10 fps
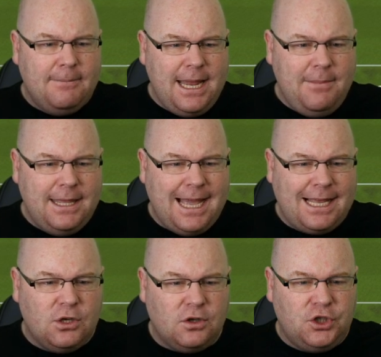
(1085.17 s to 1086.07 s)
Maybe
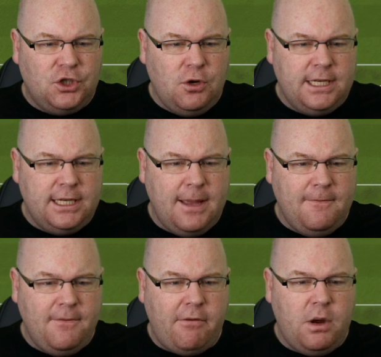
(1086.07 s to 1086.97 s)
that's not suiting him
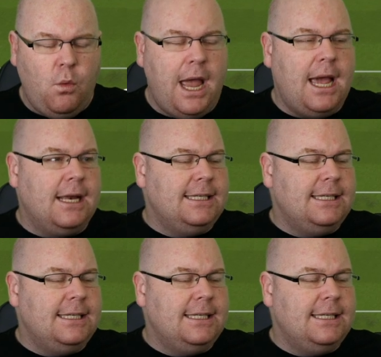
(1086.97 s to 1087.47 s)
very well